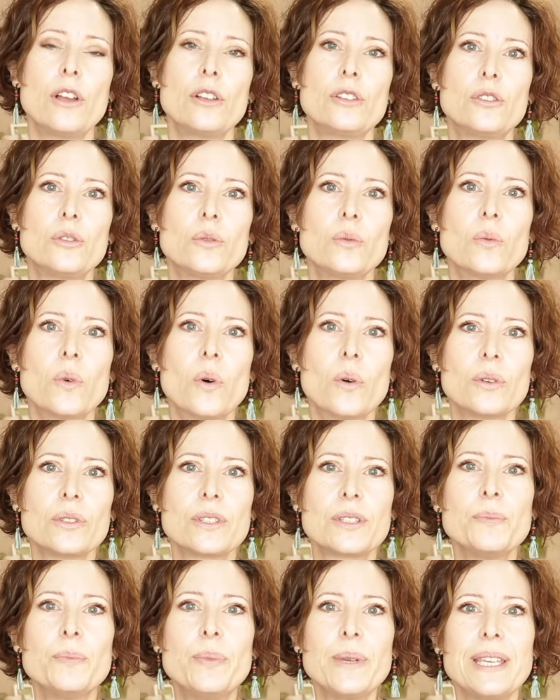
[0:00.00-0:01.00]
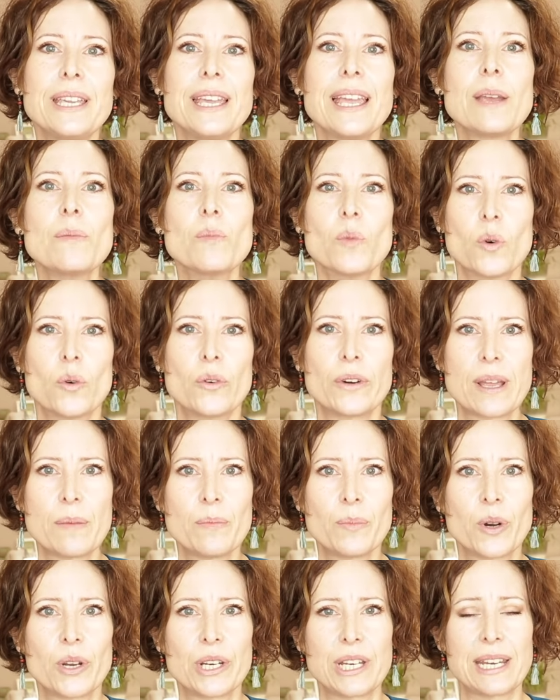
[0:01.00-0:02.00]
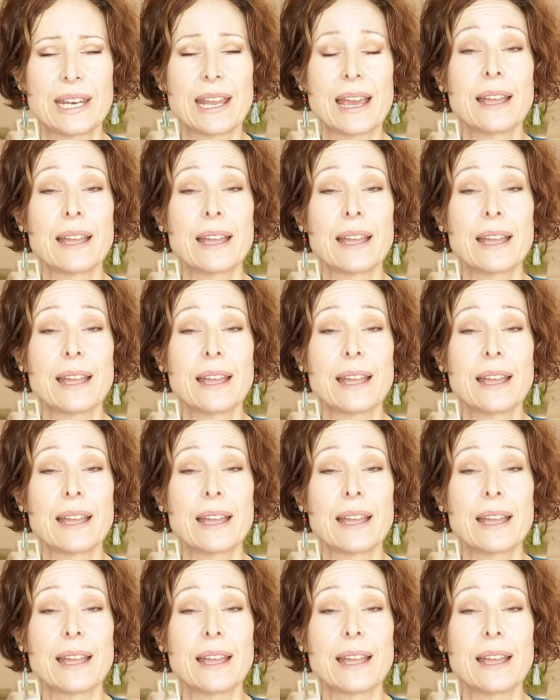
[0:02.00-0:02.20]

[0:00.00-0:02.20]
towards being more embodied.